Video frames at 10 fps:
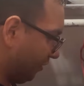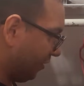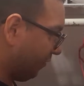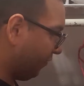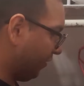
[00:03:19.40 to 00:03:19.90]

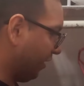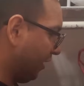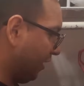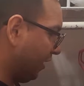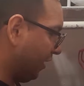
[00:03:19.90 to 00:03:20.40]
stuff,
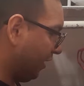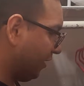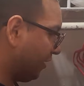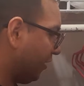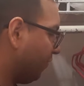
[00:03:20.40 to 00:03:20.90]

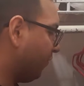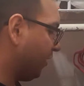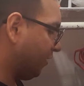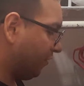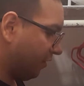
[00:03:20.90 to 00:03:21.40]
it's gonna
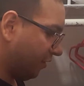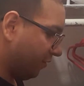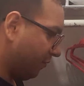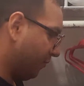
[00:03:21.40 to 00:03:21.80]
wrinkle a little